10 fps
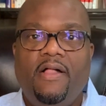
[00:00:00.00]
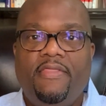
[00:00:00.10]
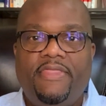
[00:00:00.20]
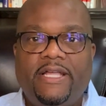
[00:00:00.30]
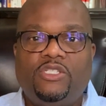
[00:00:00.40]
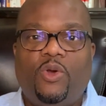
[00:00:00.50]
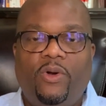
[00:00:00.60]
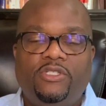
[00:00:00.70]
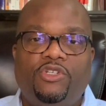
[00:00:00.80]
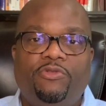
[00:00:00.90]
that's
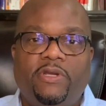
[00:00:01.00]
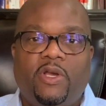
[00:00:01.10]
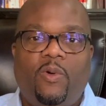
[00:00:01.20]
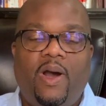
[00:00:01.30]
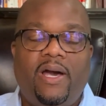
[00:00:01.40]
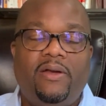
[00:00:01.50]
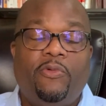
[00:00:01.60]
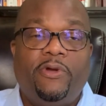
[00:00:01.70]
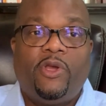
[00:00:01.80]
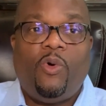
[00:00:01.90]
going to
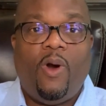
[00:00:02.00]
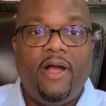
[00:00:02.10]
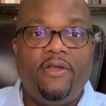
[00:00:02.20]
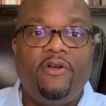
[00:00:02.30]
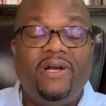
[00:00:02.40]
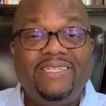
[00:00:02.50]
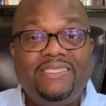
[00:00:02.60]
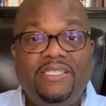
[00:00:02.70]
require a